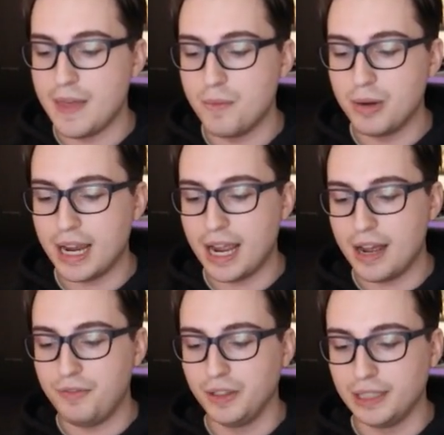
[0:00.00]
And then we
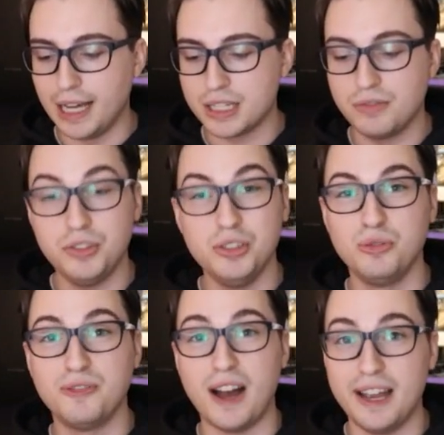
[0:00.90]
have the last
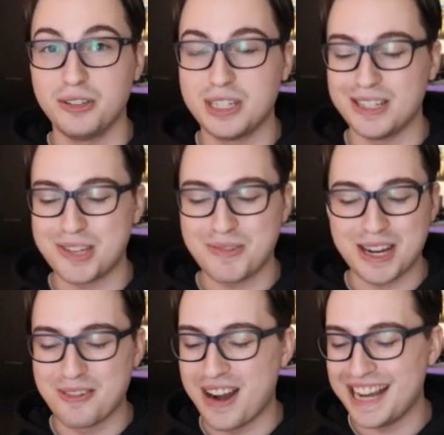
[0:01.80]
few files here, so
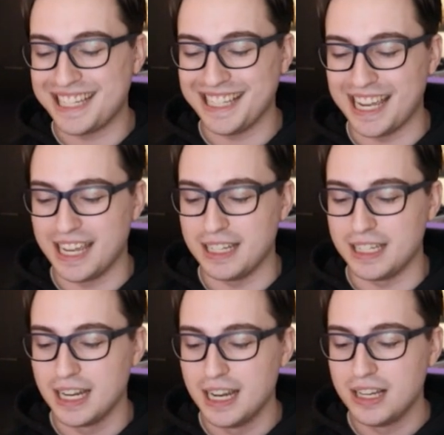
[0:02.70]
we're getting right to the
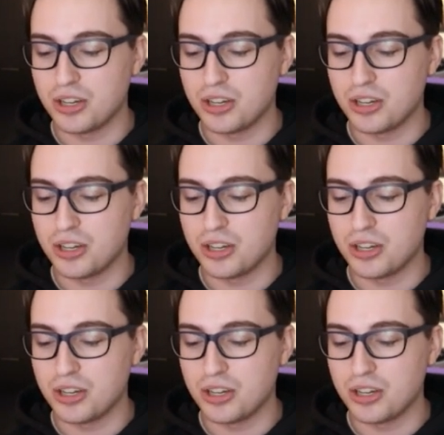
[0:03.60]
end.